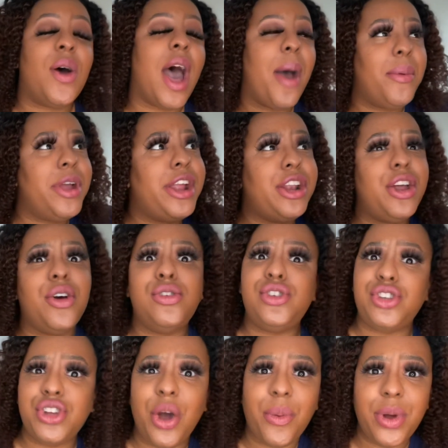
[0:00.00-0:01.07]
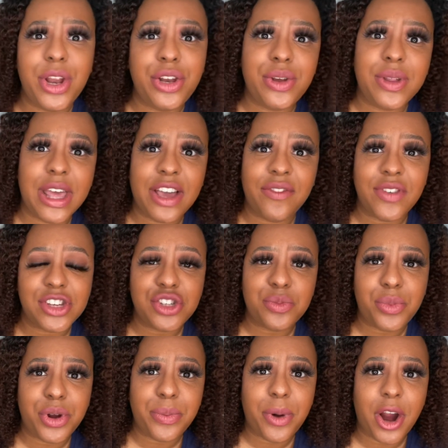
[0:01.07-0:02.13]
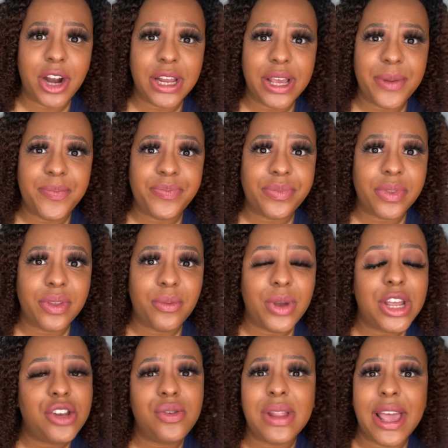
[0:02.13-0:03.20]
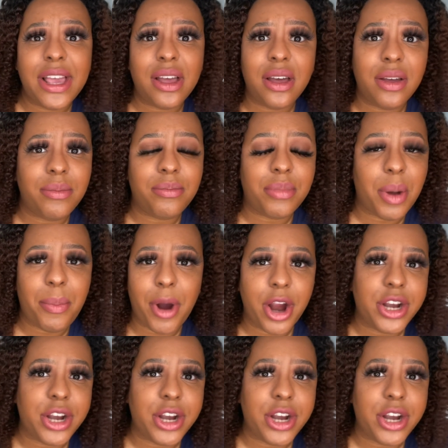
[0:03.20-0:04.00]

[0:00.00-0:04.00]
I want to know, do y'all want to do like a vision board party? We can do like a party